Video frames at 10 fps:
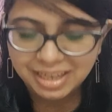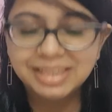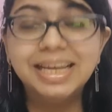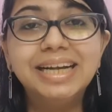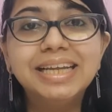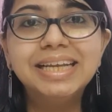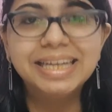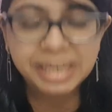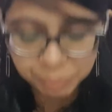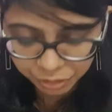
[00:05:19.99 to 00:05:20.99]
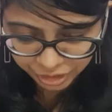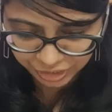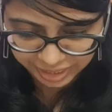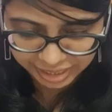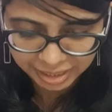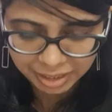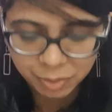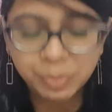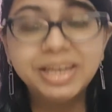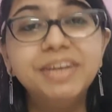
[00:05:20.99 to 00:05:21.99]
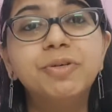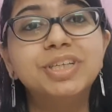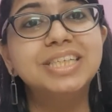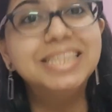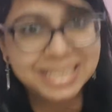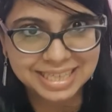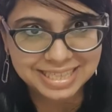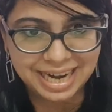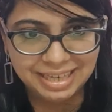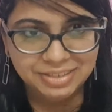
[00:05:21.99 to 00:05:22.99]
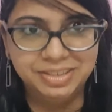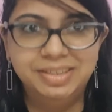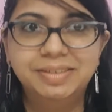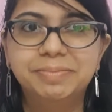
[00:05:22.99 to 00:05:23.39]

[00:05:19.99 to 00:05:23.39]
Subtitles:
that he would read when he was in 6th standard.